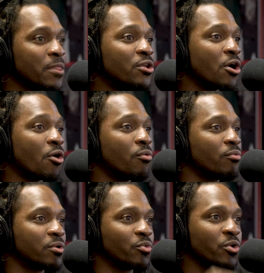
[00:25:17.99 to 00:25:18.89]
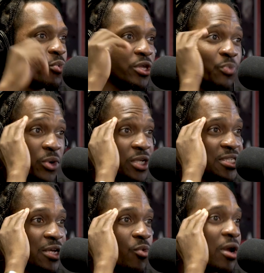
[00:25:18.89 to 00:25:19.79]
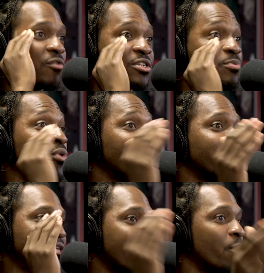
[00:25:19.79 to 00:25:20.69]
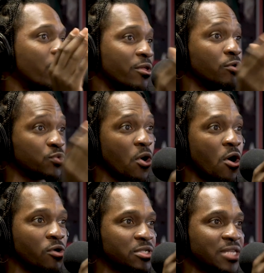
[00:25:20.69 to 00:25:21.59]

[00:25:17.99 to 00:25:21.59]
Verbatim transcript: you know, when we see one of us break down one of those walls,